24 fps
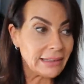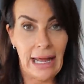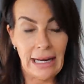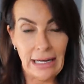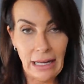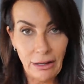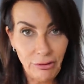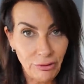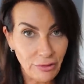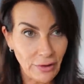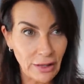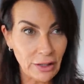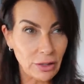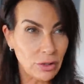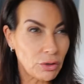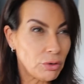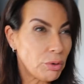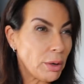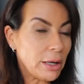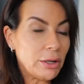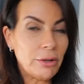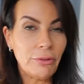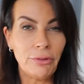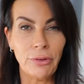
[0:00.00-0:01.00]
And I find
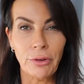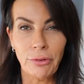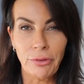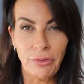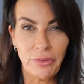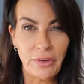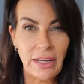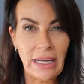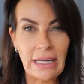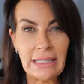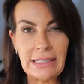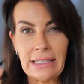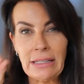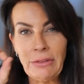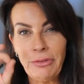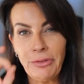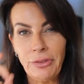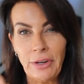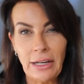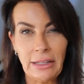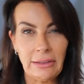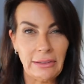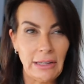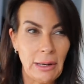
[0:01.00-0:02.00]
quite a few things,
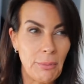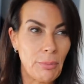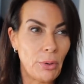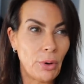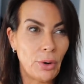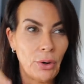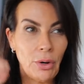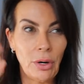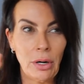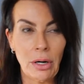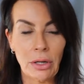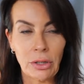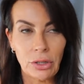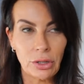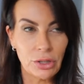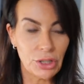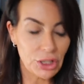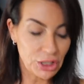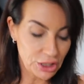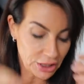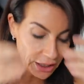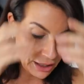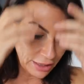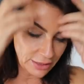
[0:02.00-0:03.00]
inflatable
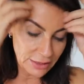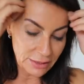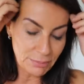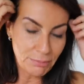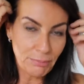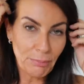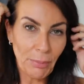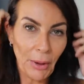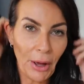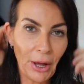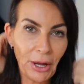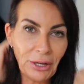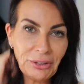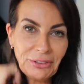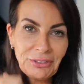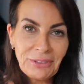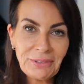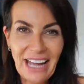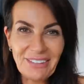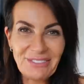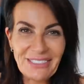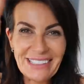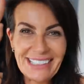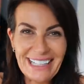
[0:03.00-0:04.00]
cushions, but
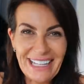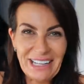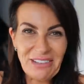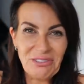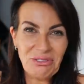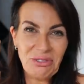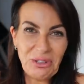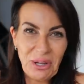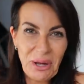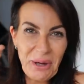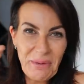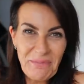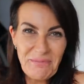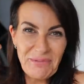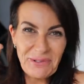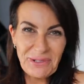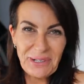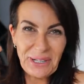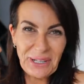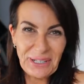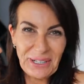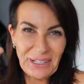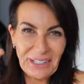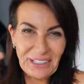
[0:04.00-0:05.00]
I've seen the
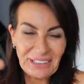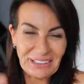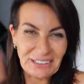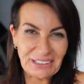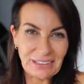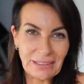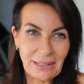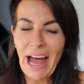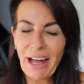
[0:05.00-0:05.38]
product.